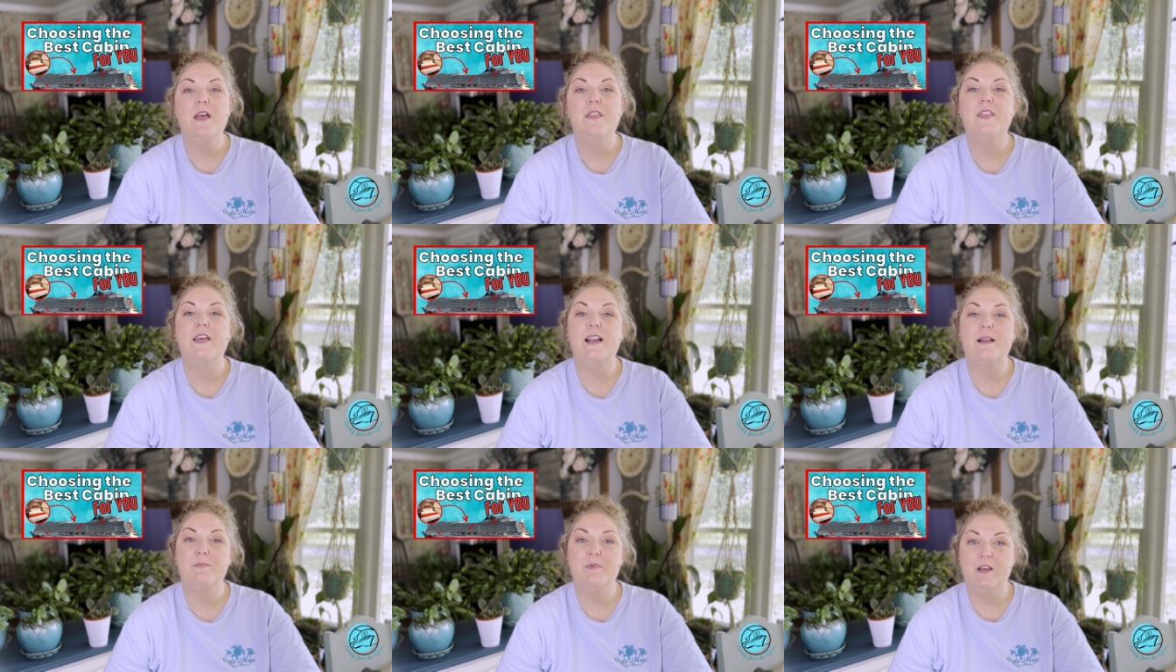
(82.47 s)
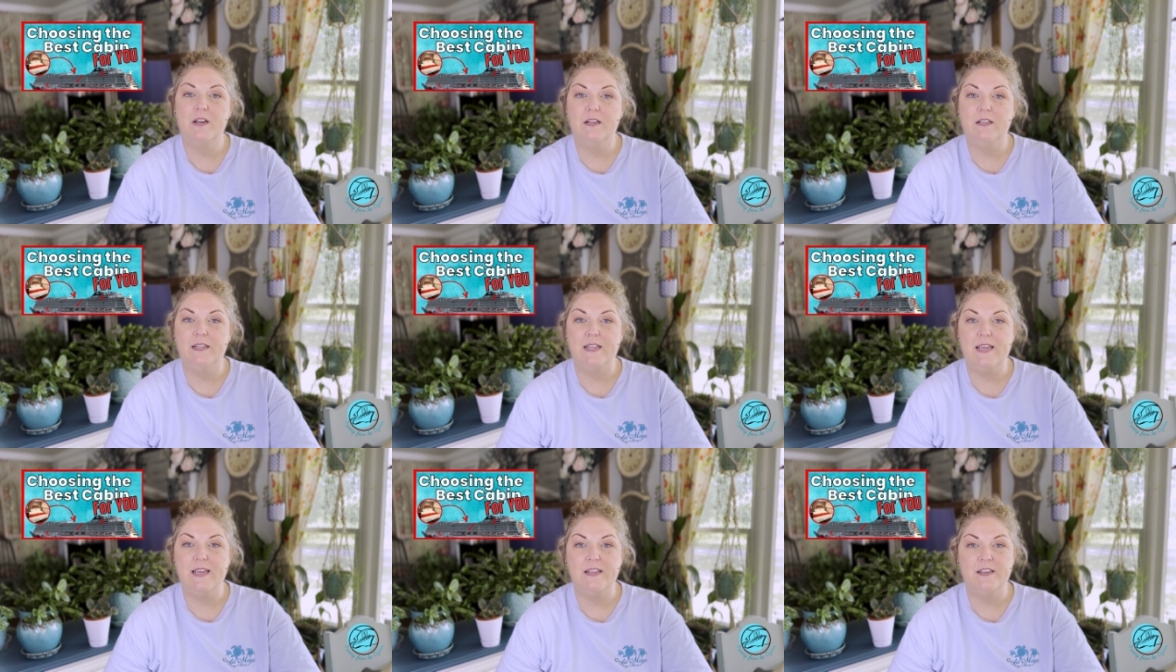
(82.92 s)
that I'm gonna
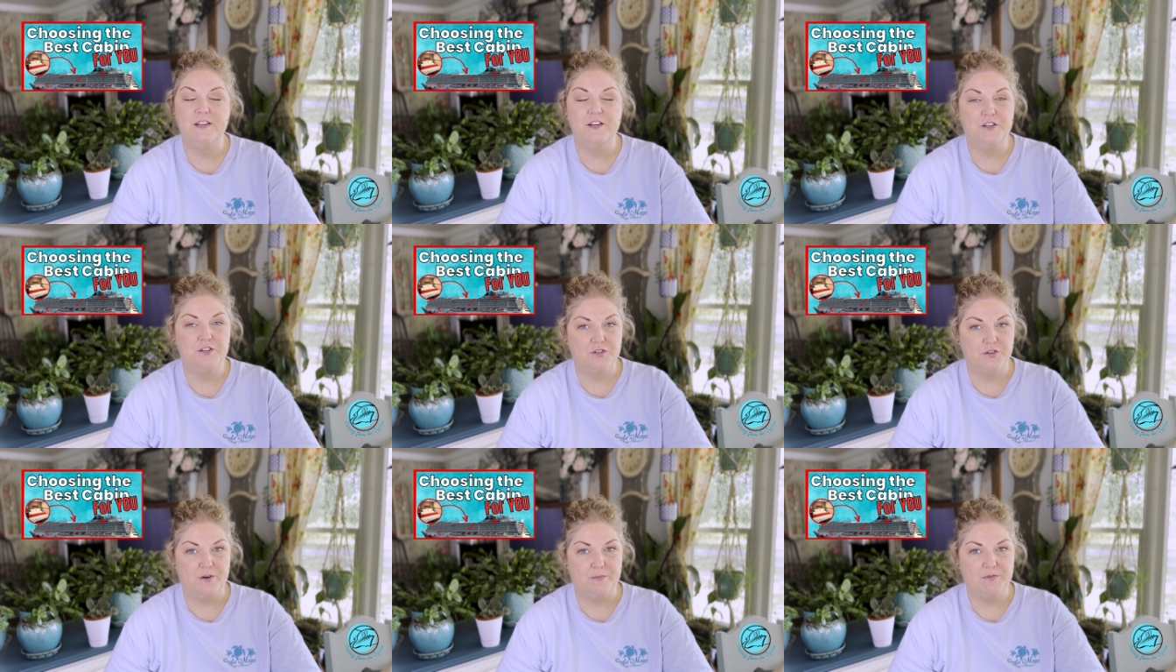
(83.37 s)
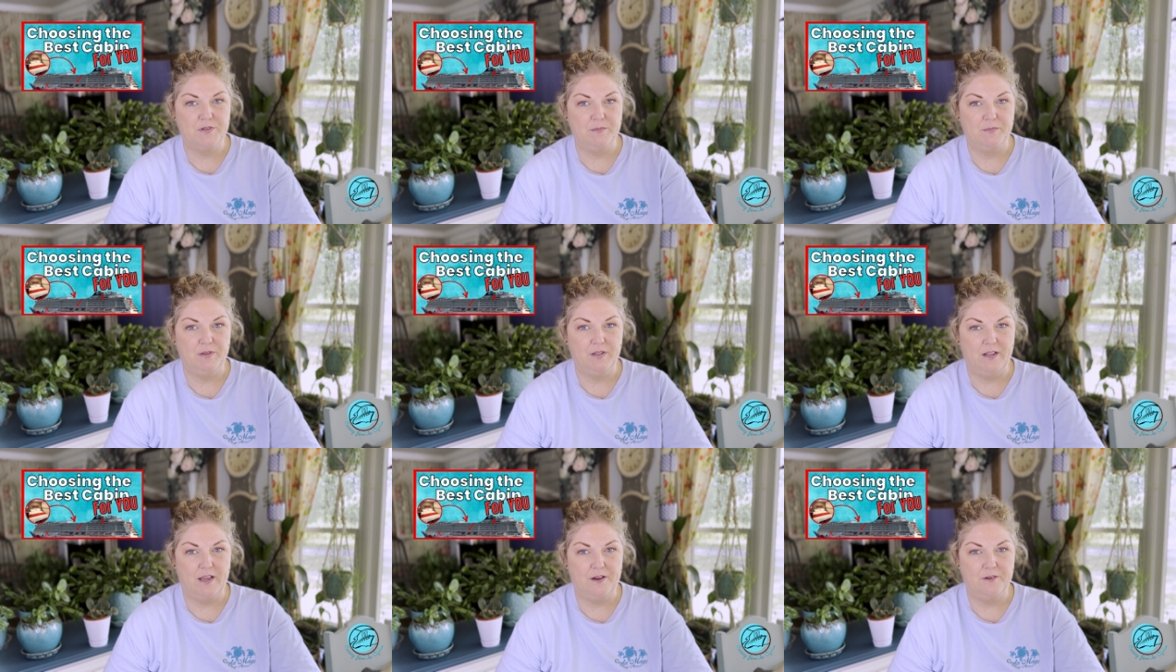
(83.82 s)
link in the description
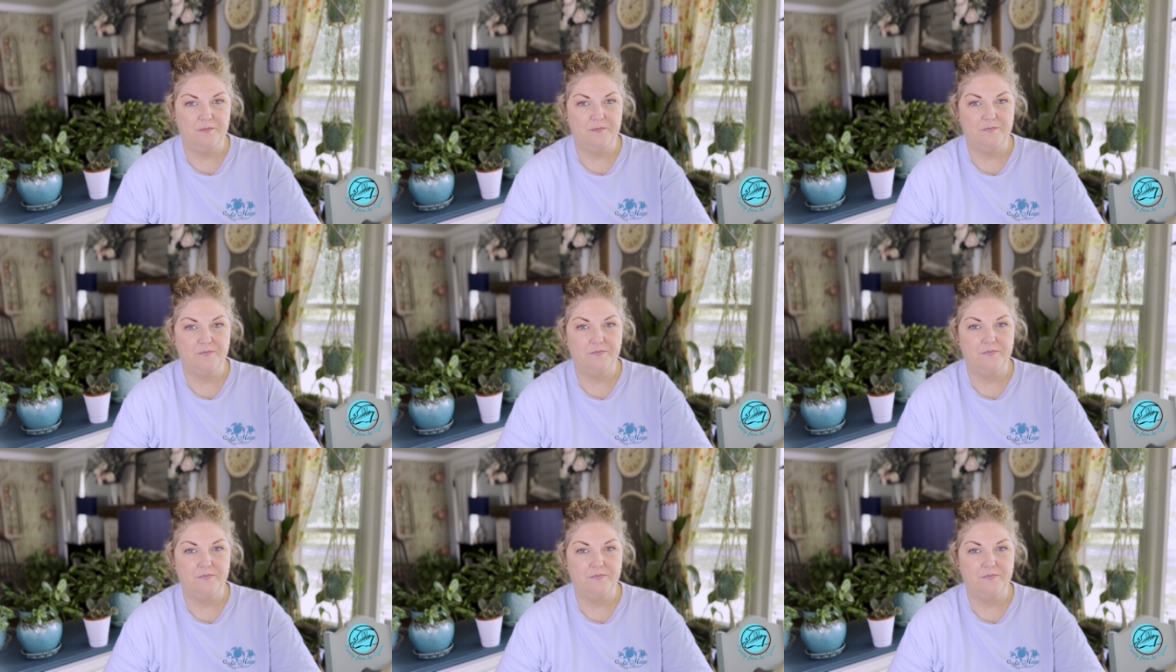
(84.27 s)
below.